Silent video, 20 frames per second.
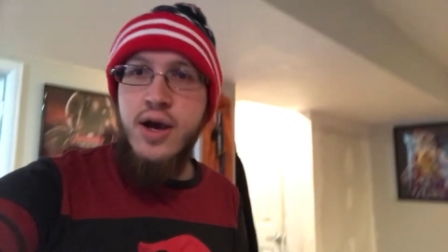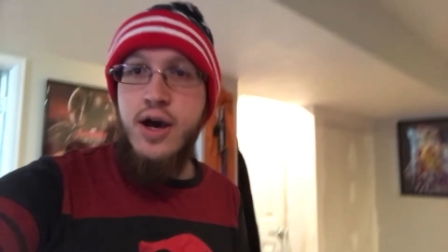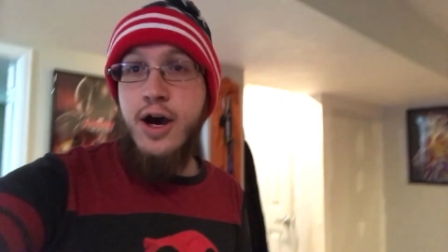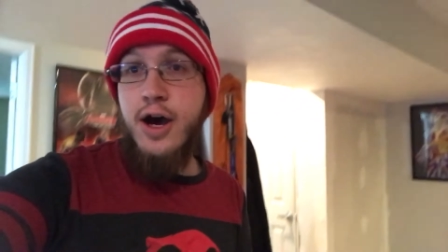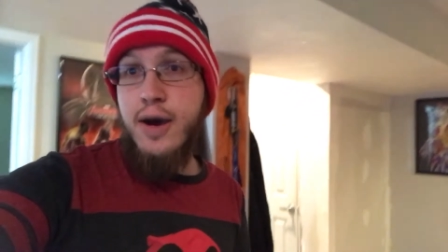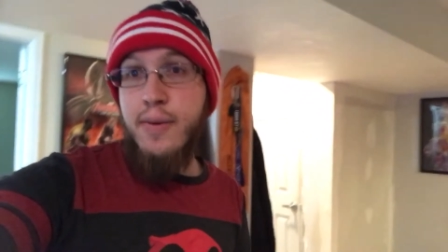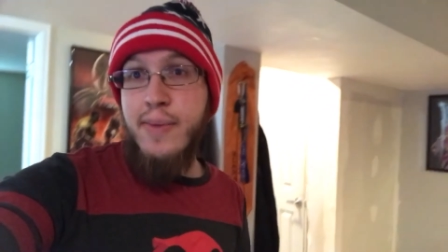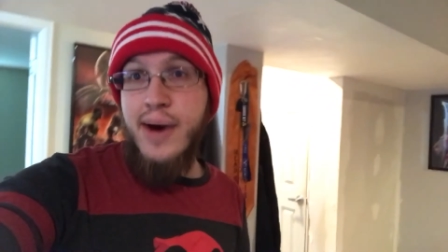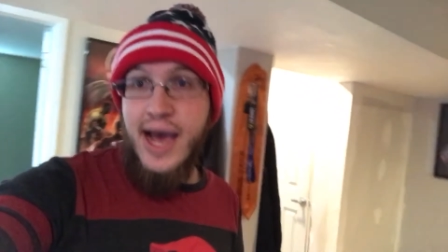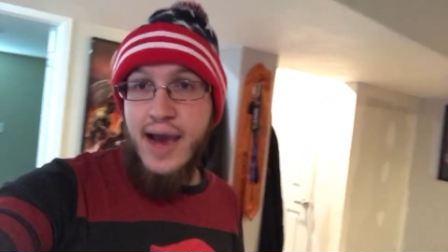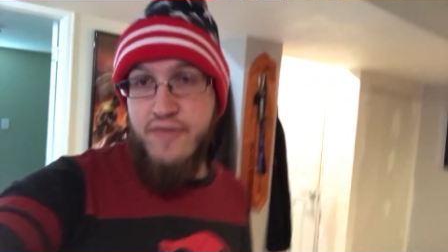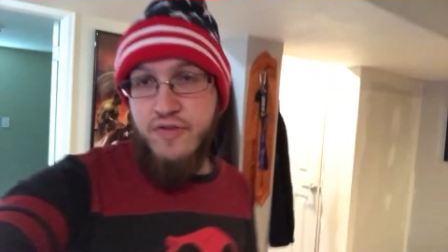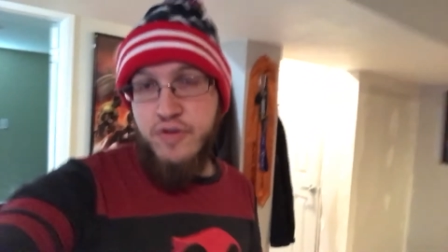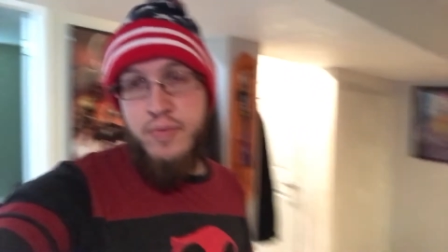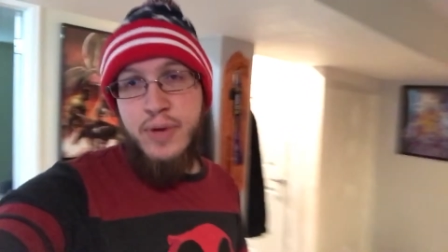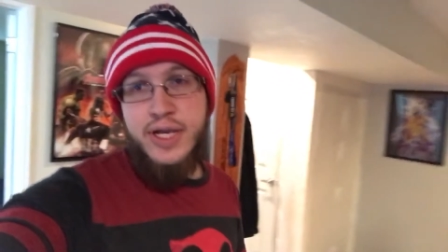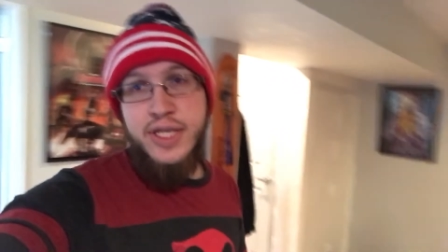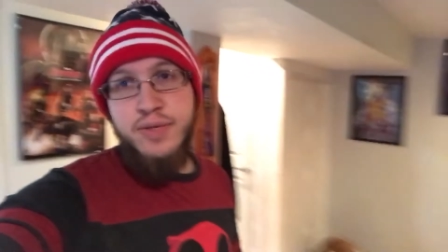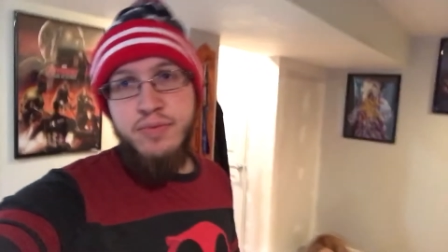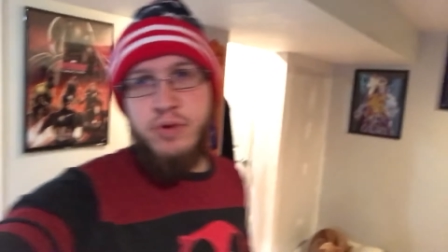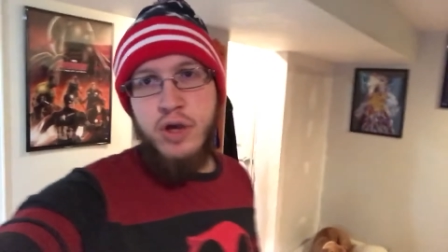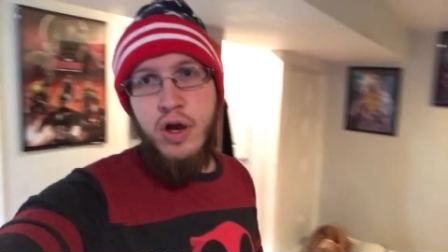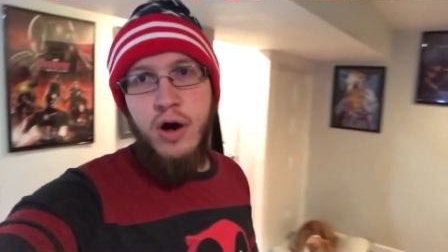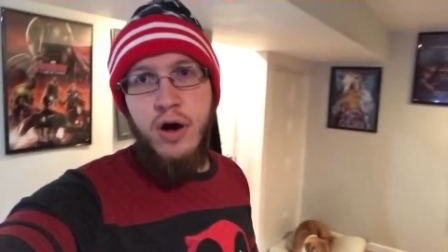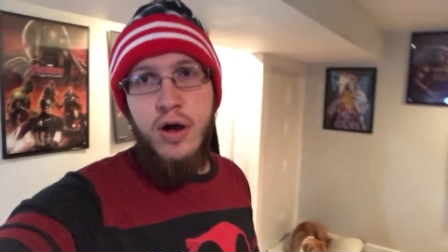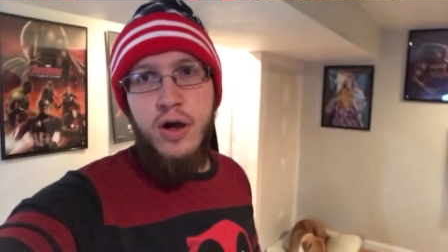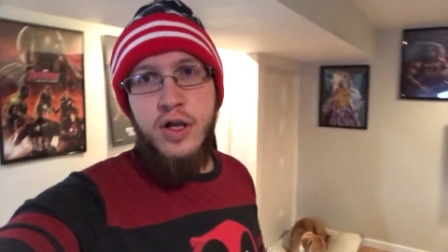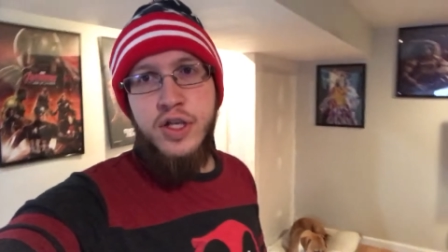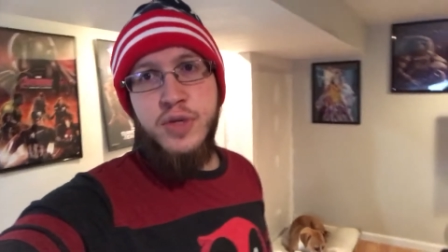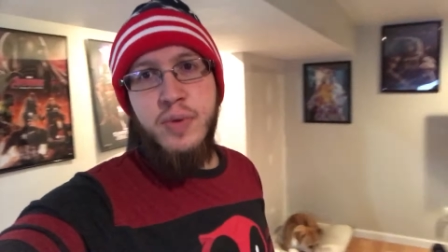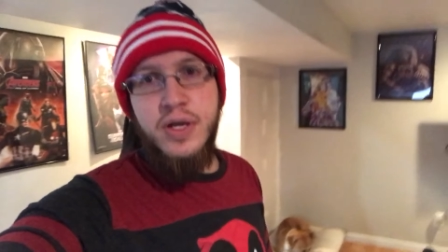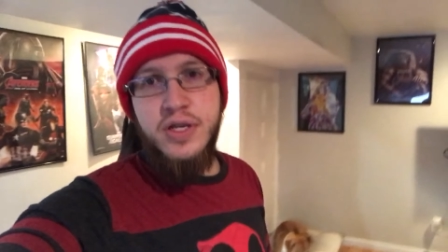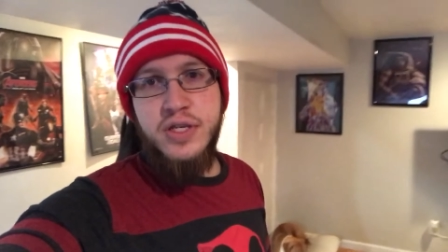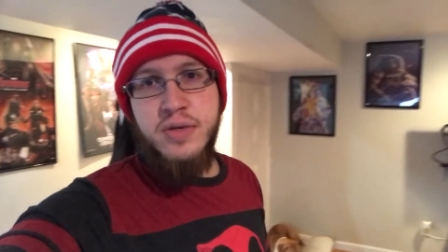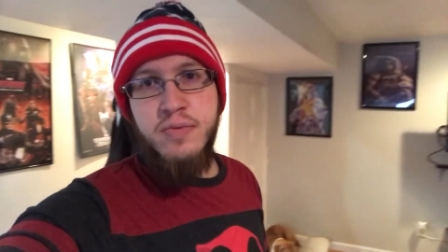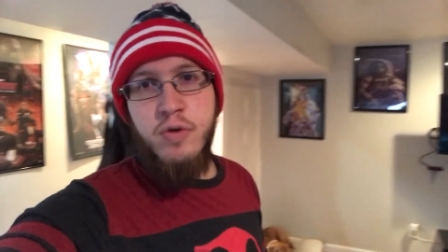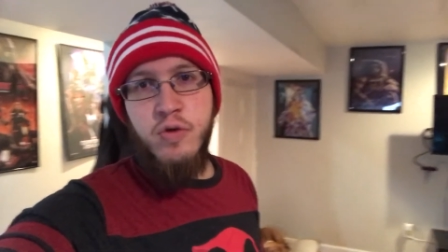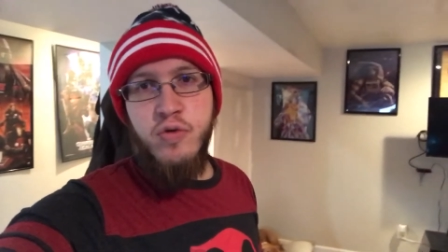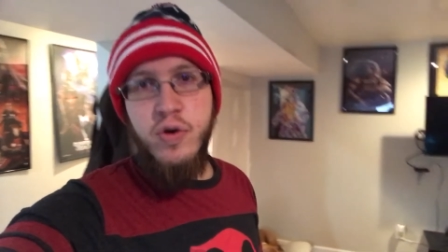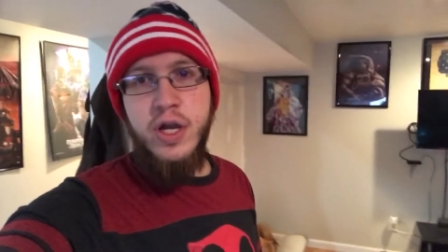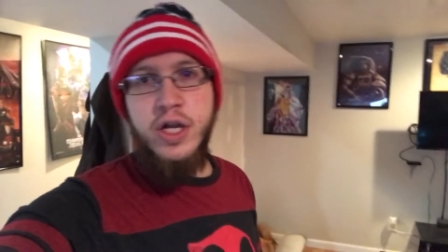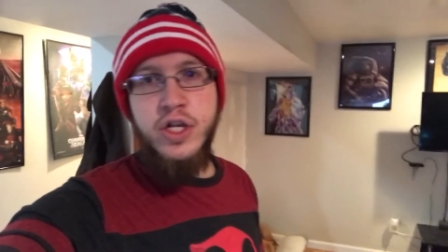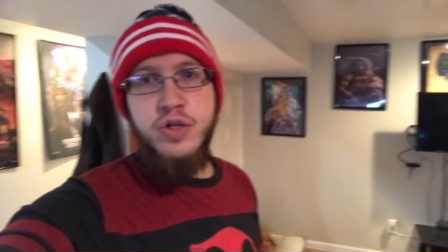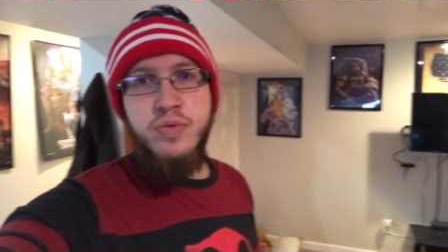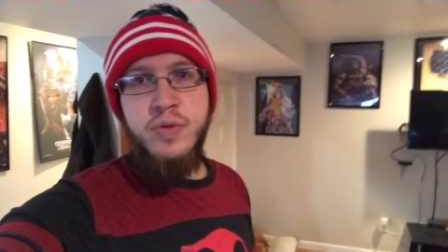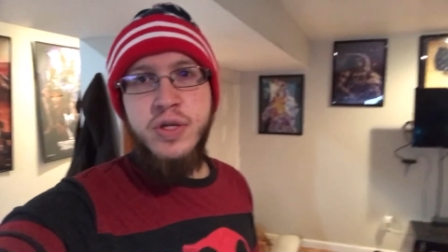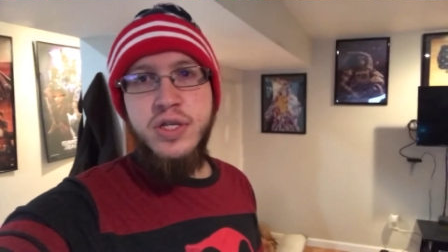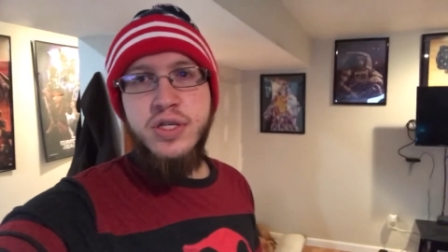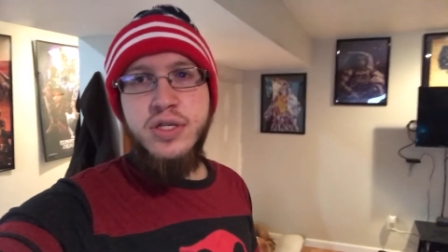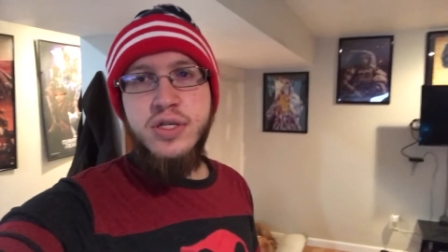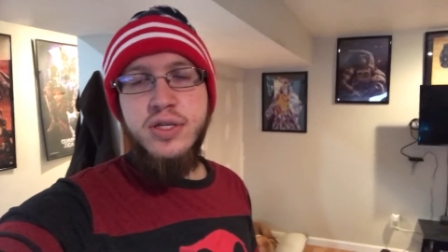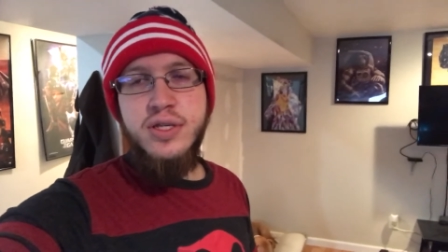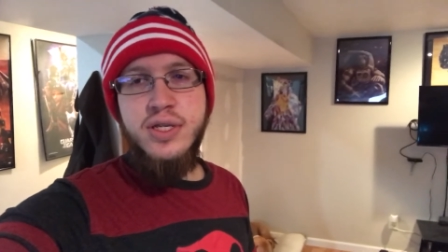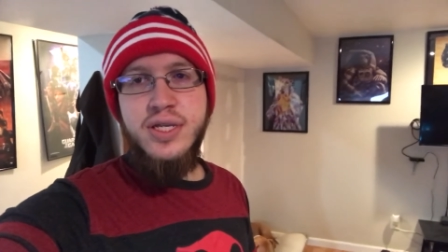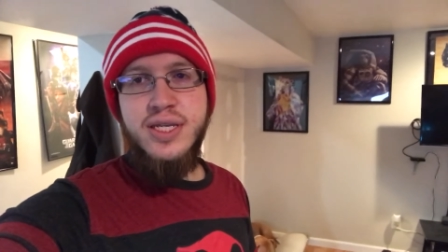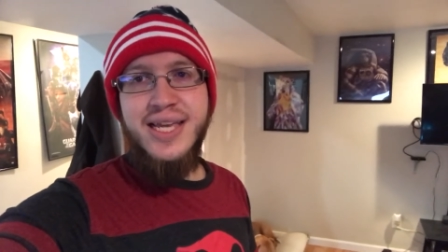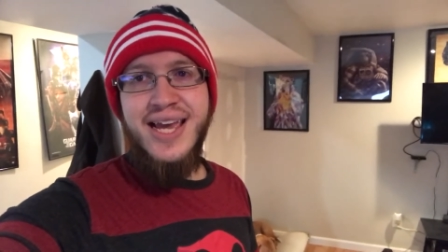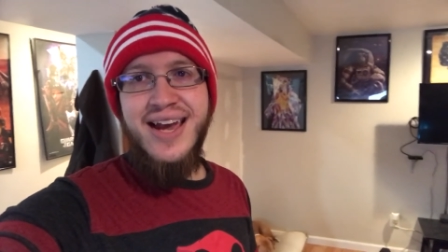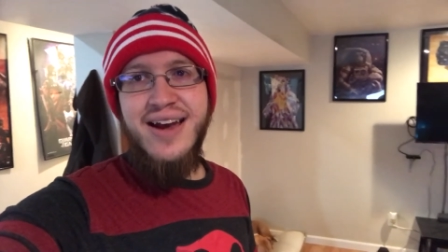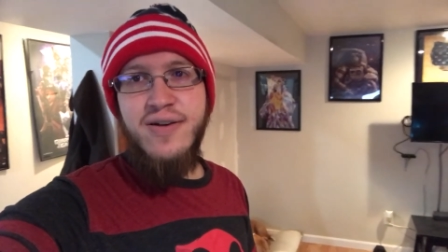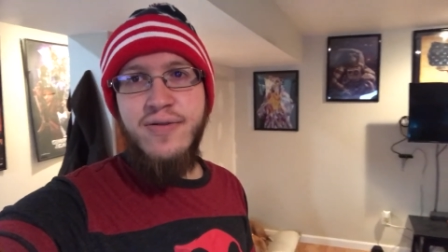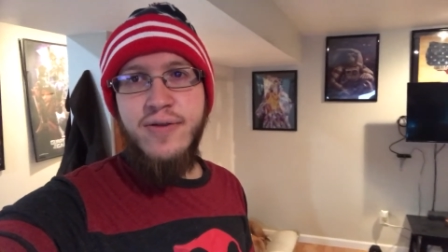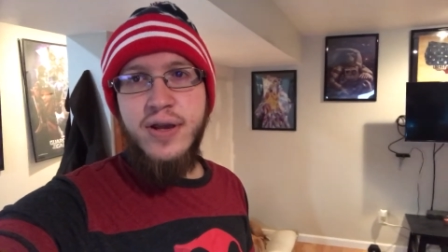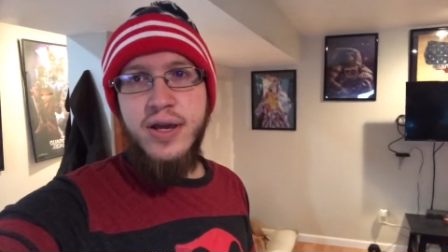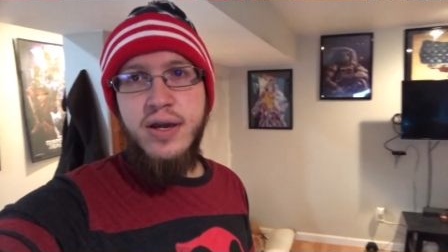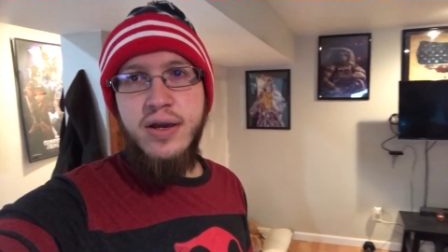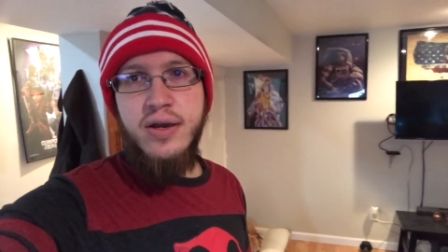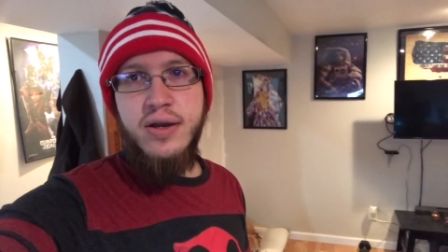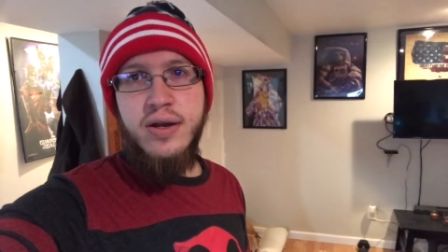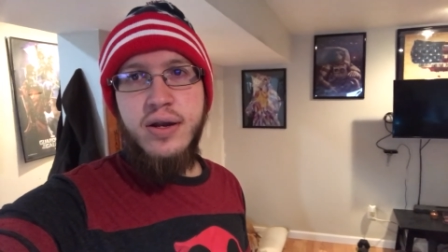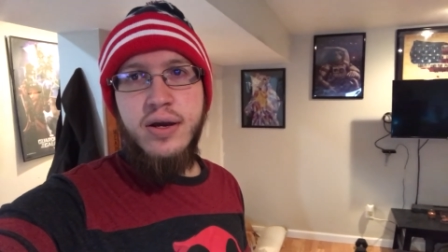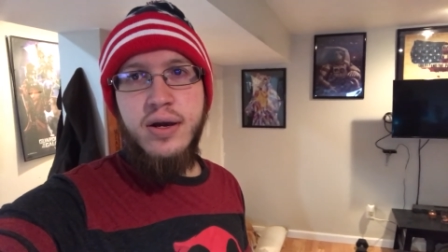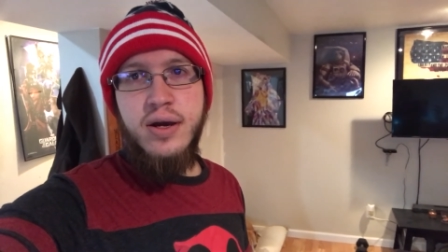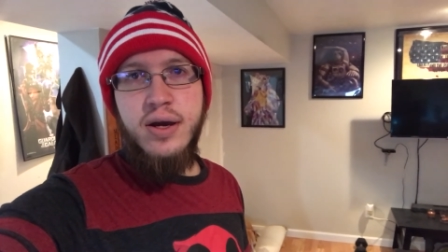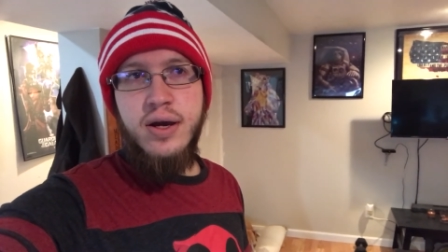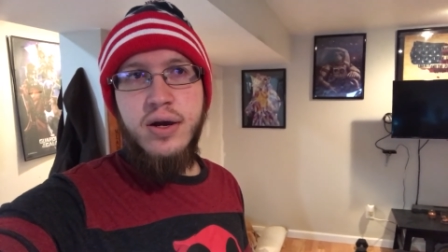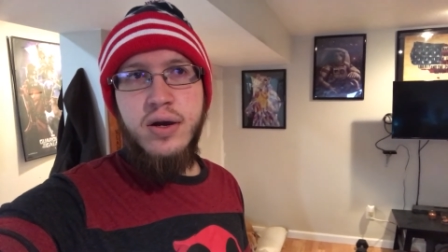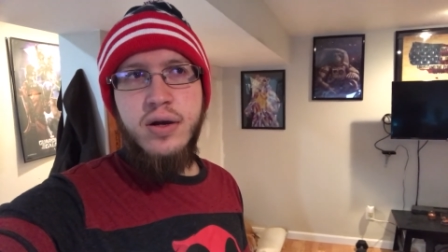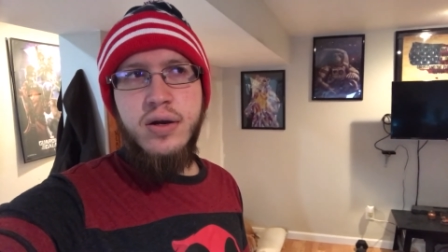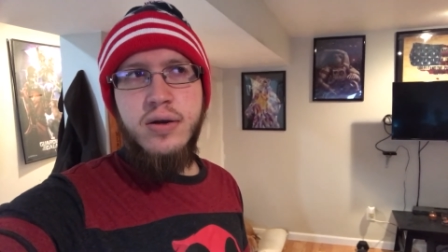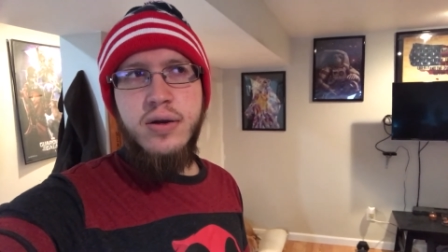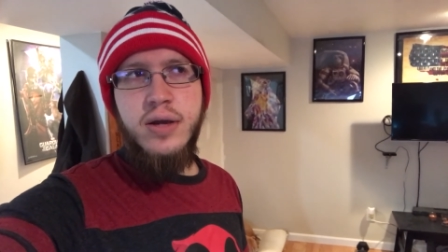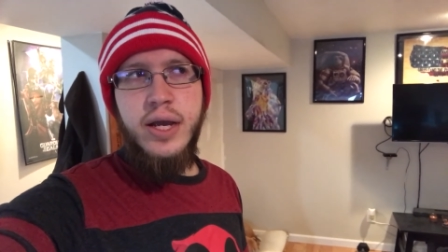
Um, I have to make some calls about some arrangements down in uh,